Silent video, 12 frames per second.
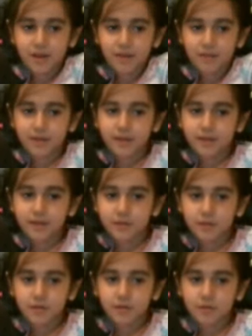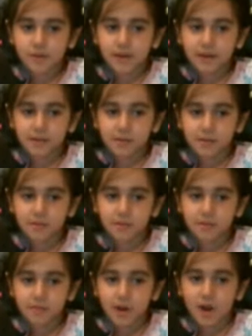Three Too Big, Too
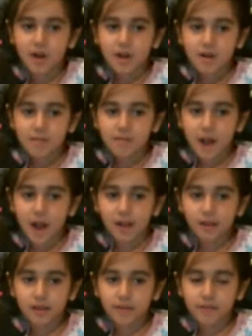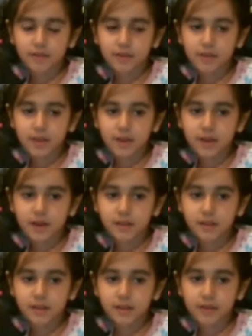Small by Lavanya
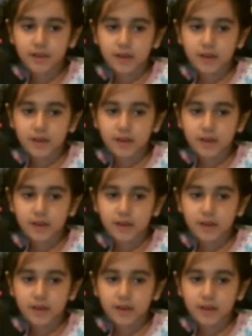Karthik,